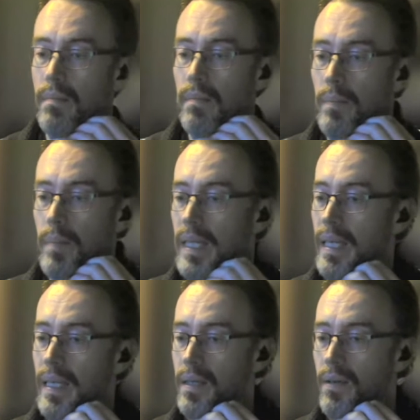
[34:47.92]
But
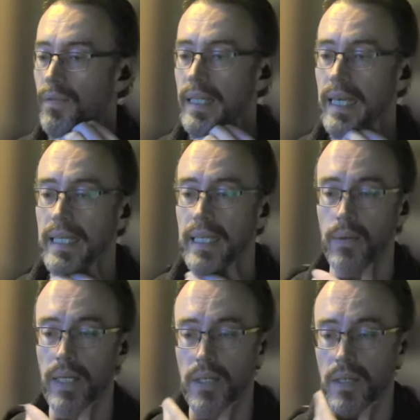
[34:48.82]
it's a fantastic
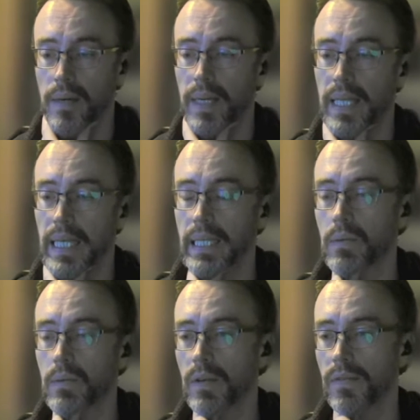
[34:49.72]
question. I think this is
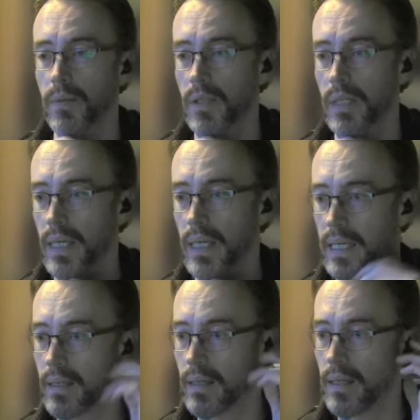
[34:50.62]
one of the most exciting
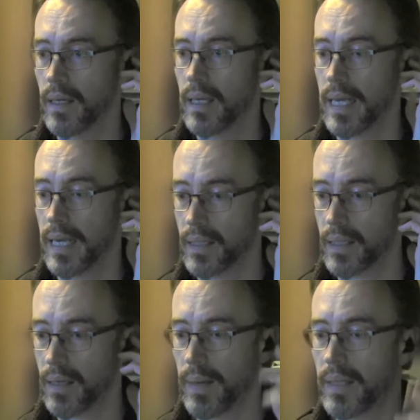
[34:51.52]
things
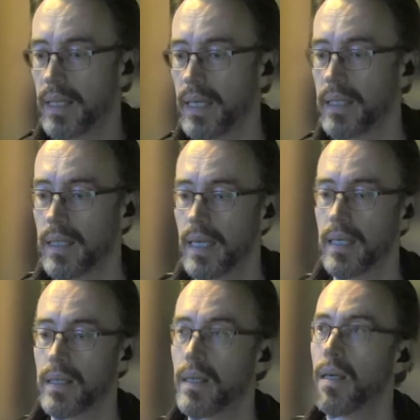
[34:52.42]
about this is
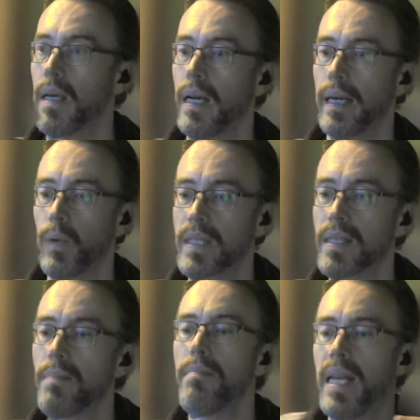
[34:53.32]
like, what's the
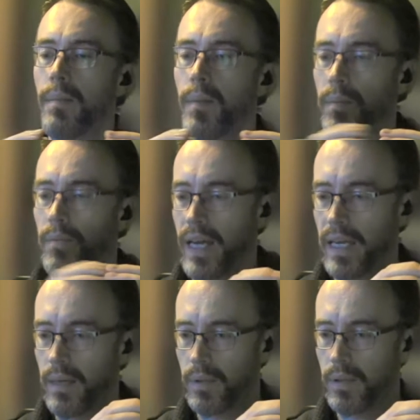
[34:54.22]
minimum
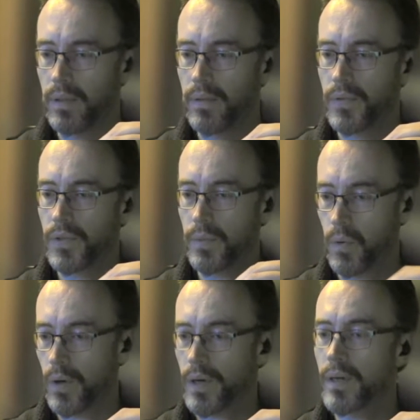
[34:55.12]
viable
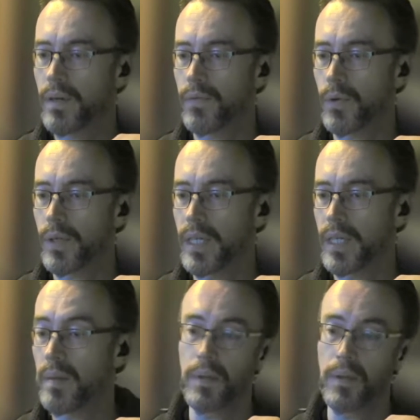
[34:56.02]
support for,
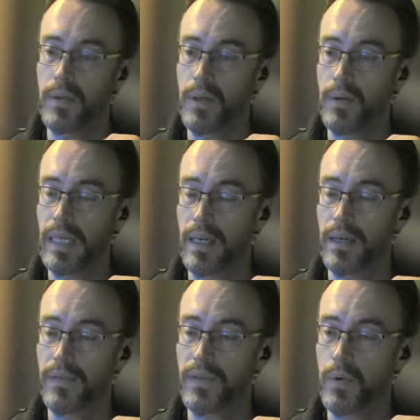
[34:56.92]
people who don't need a lot of
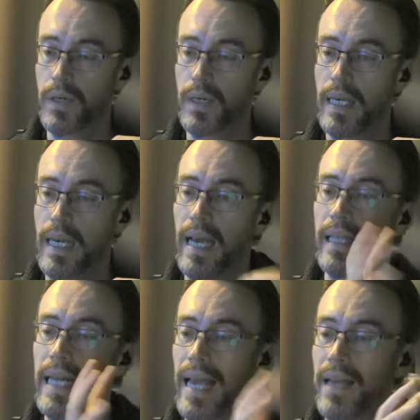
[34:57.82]
support? And then
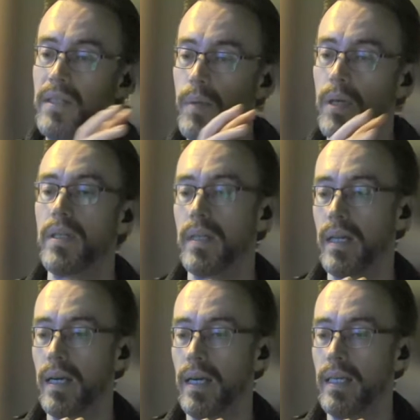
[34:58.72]
how do you
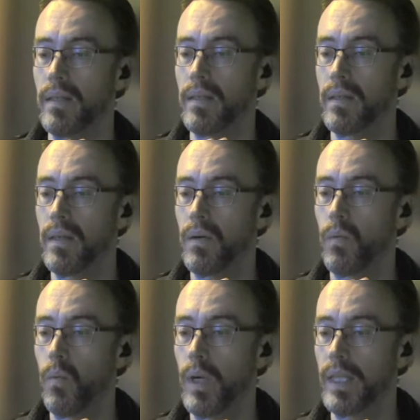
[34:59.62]
personalize
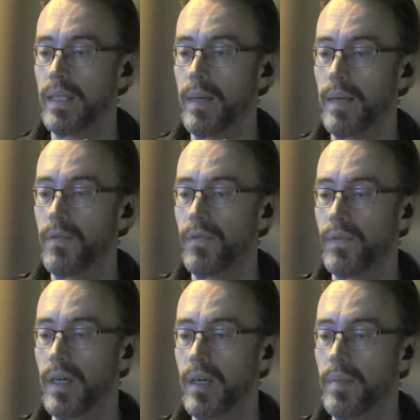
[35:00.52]
what the type of
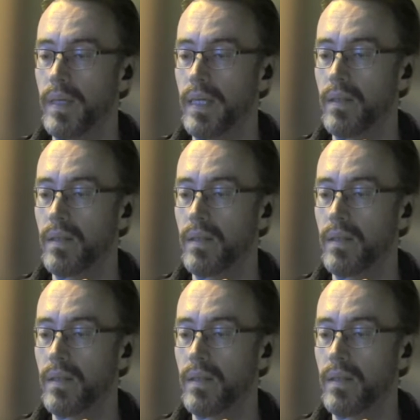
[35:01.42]
therapy is?